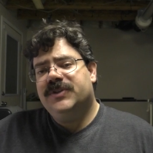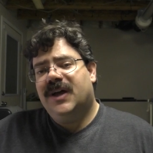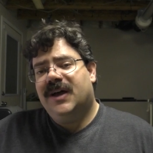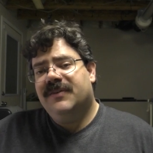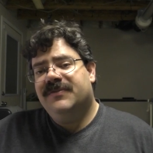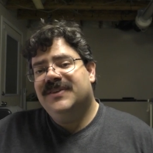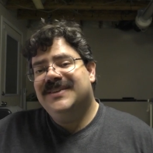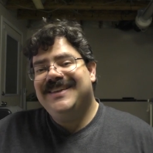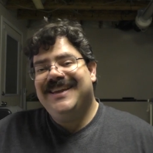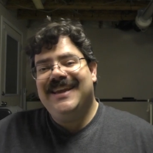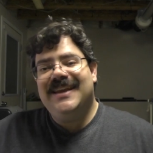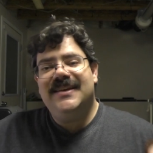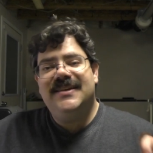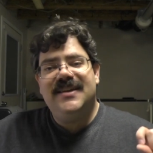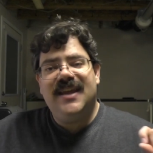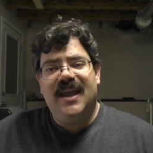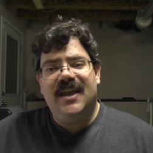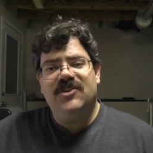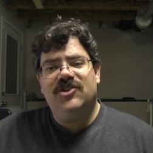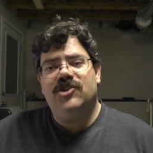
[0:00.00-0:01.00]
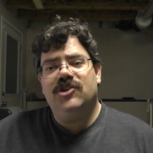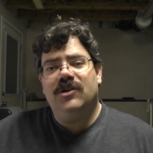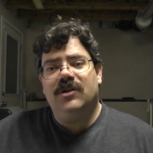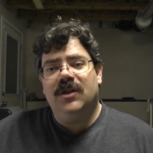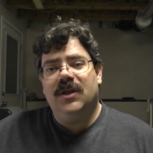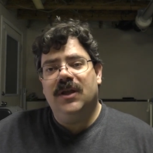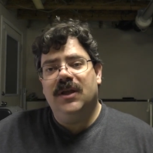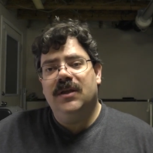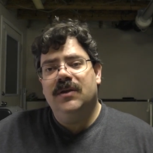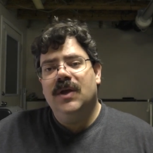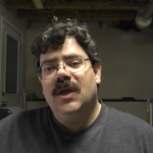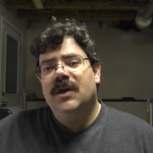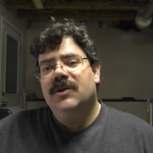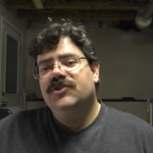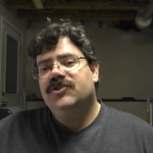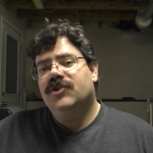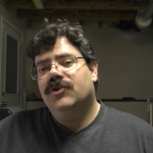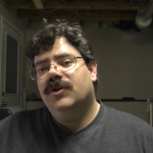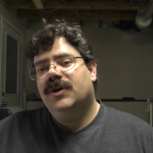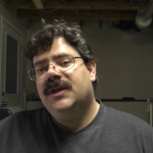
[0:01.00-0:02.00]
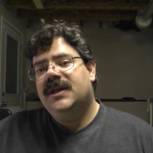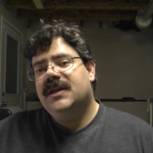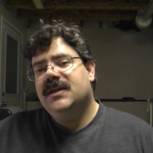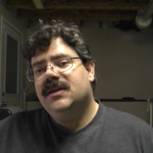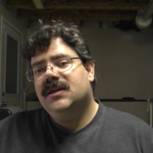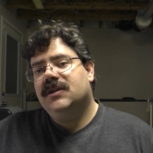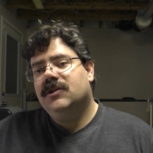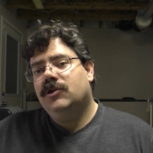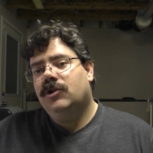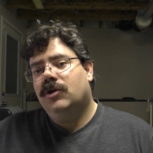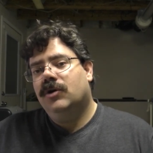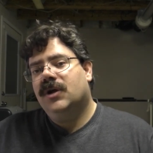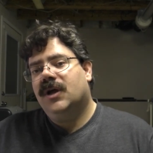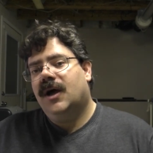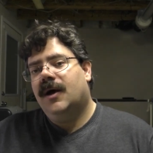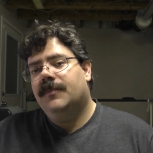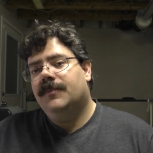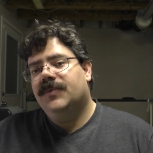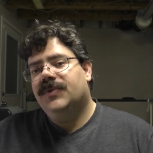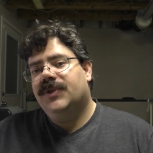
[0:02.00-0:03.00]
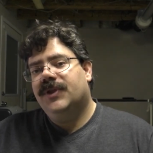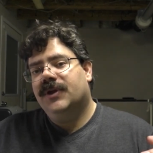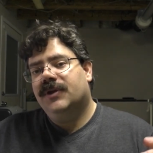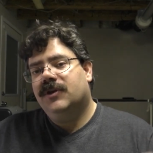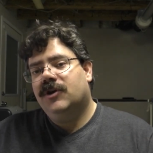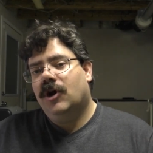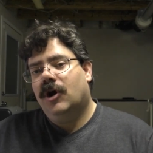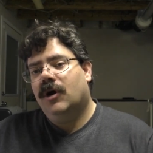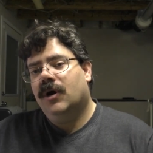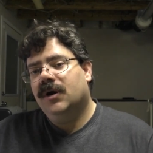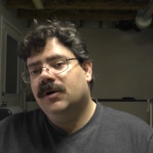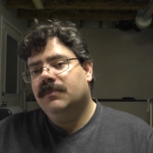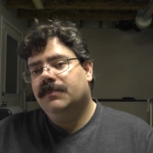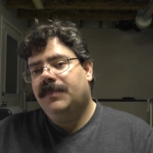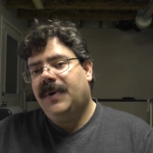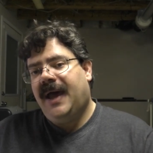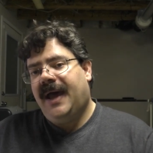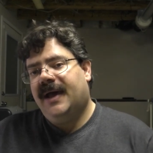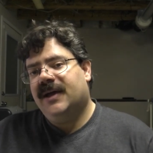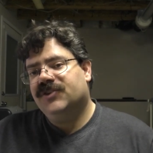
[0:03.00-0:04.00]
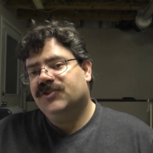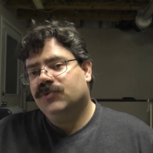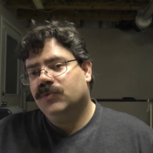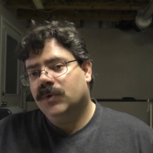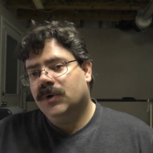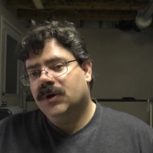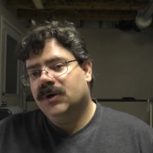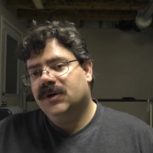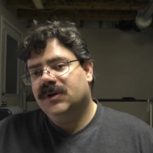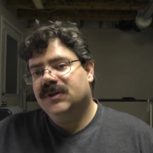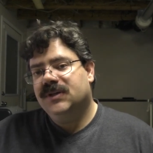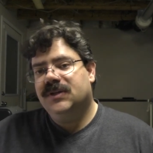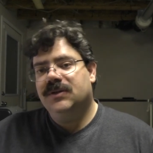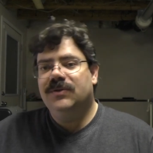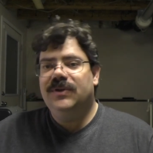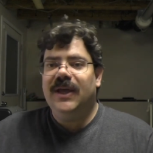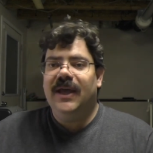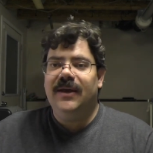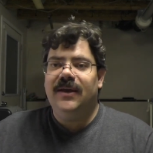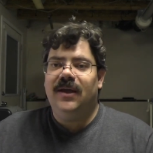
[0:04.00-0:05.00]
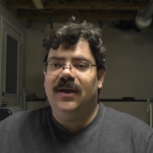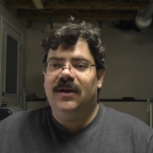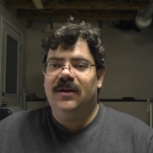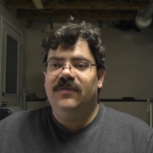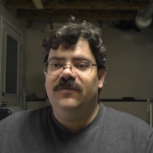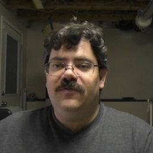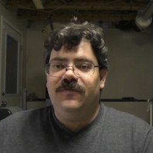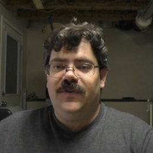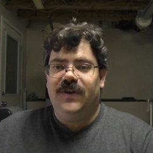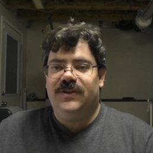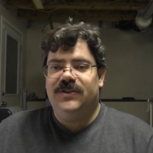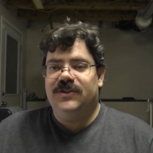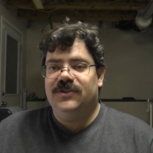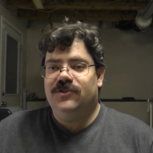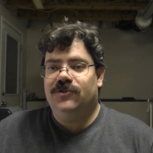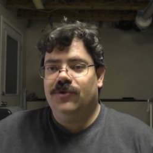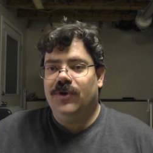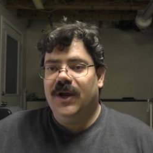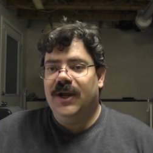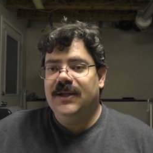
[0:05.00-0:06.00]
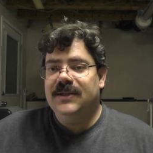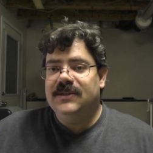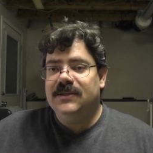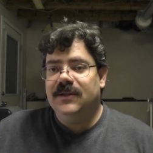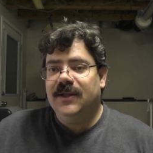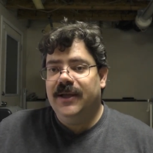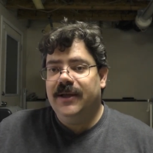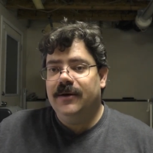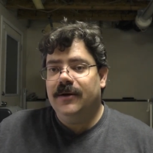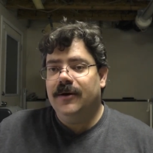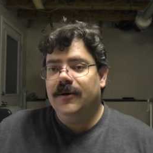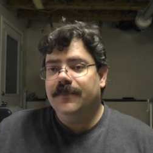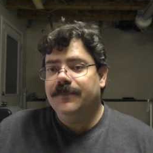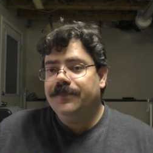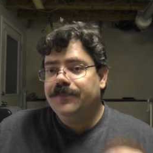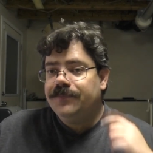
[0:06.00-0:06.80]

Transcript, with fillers: office intentionally so he can look up the current password to get in and fix his grades later.